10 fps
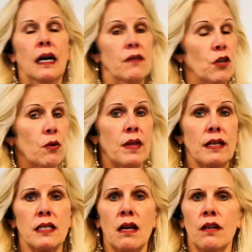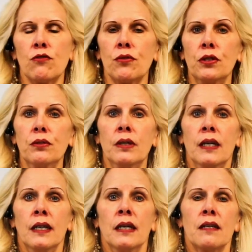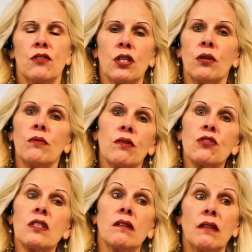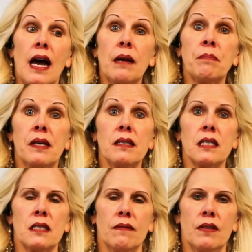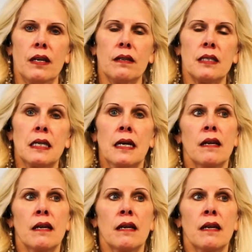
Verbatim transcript: No, that's not true. So there's just a lot of pieces of this.